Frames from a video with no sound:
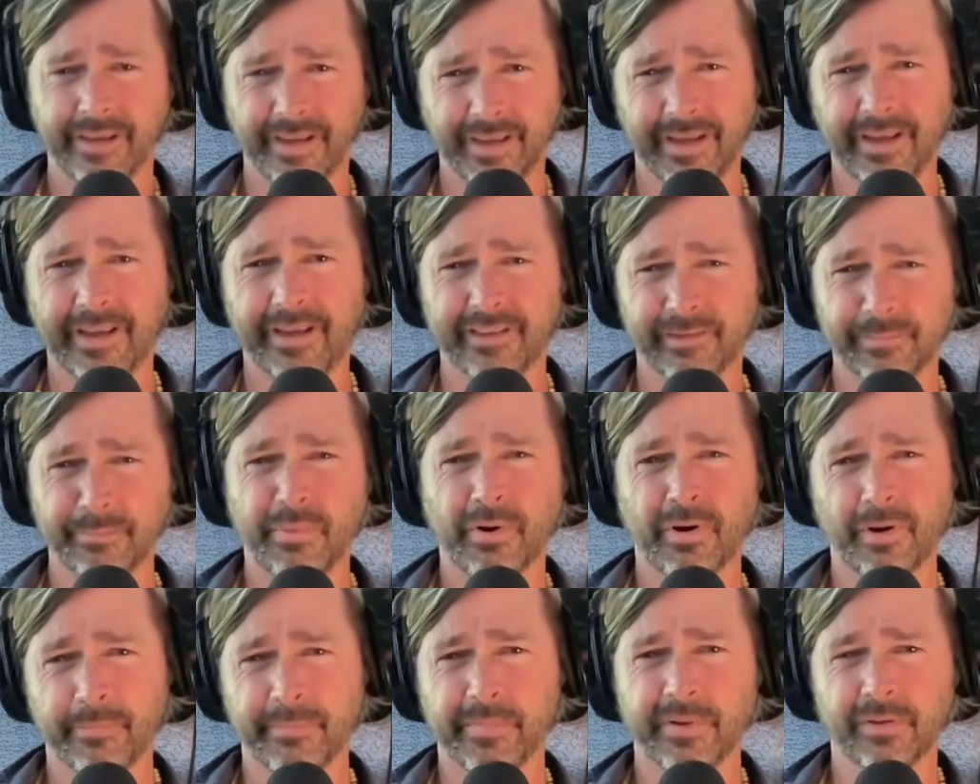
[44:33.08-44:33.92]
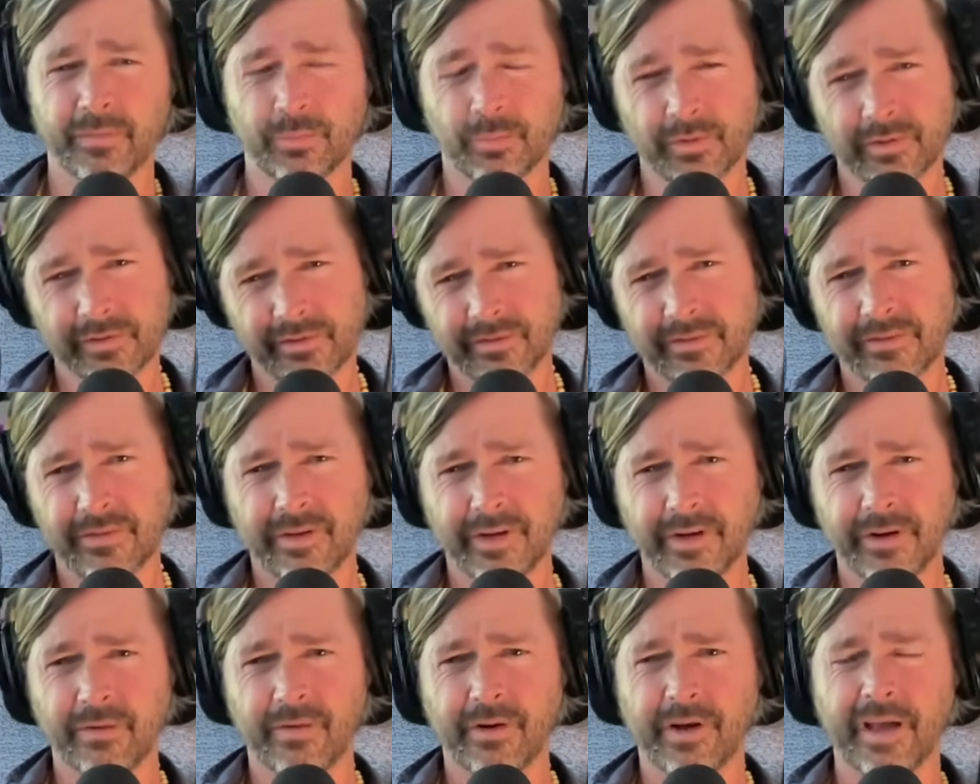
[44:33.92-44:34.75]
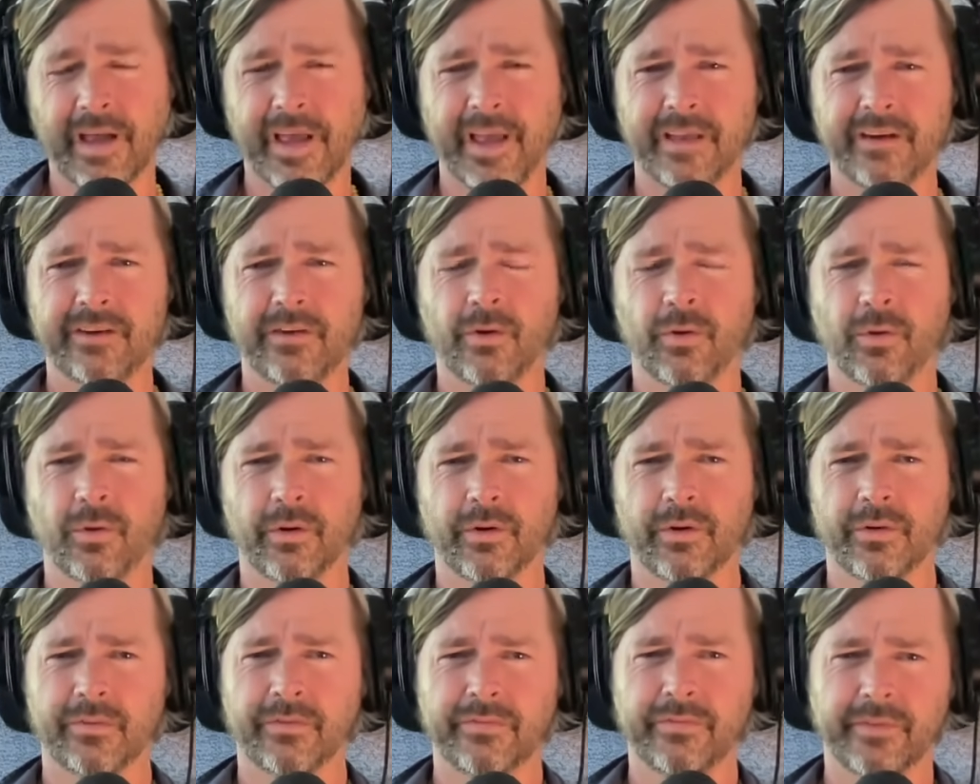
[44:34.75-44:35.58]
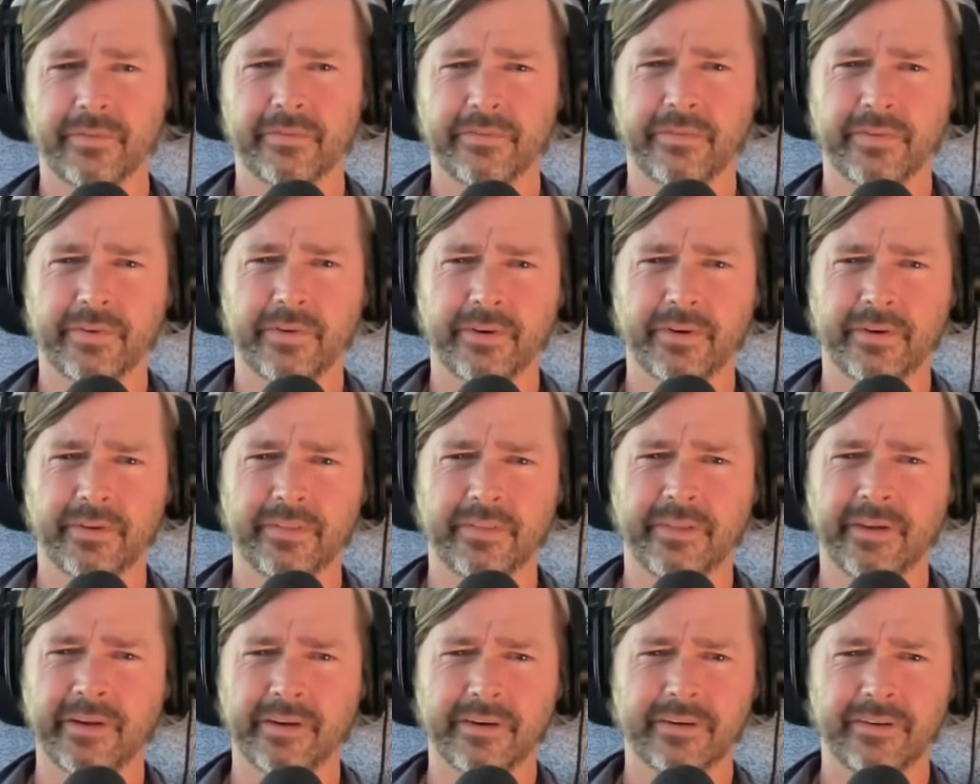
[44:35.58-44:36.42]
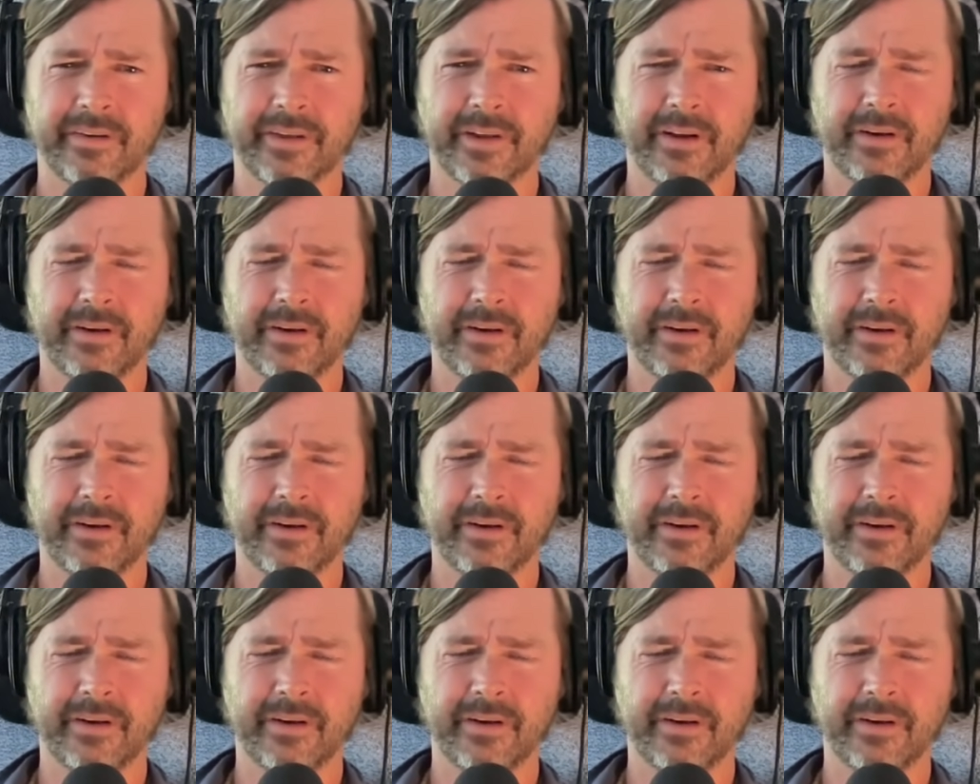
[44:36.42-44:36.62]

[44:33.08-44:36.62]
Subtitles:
its purpose was, a headquarters for their,